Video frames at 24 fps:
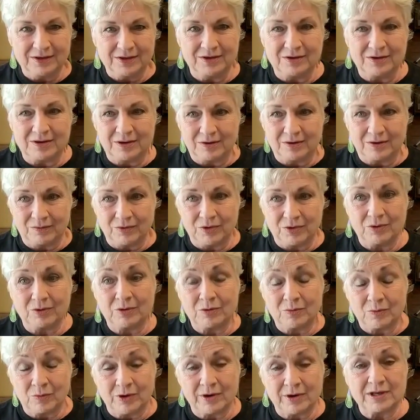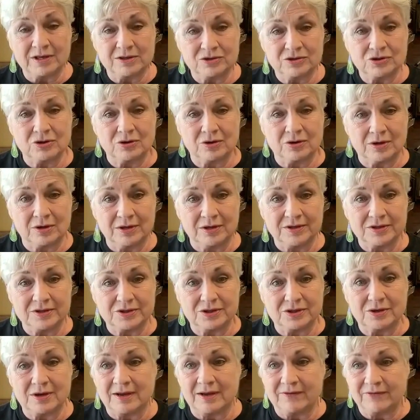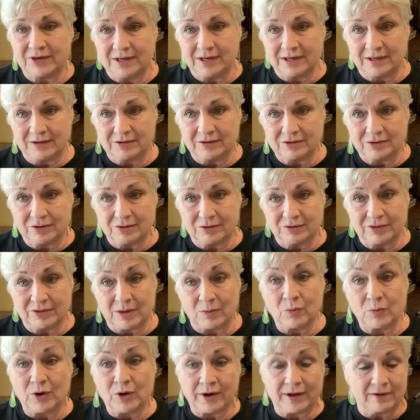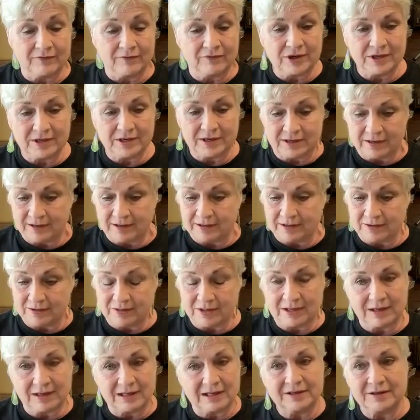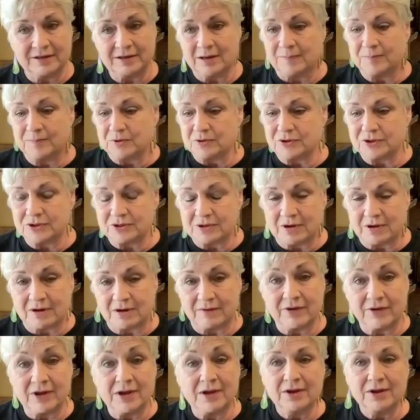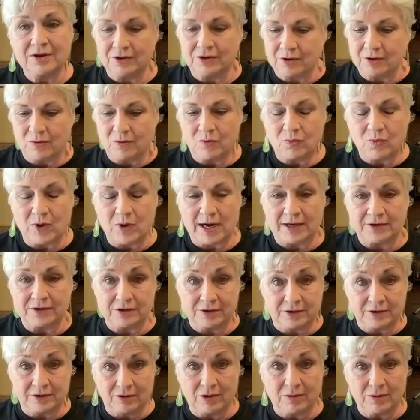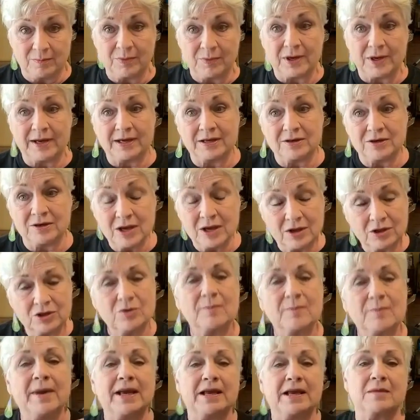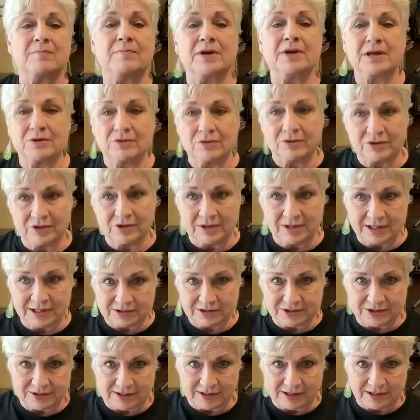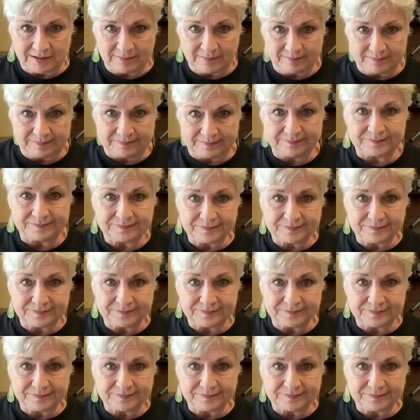you know, you're a working journalist, you have an editor, they work every day, they clean up your stuff. You don't whine, you don't complain, you make it better the next time.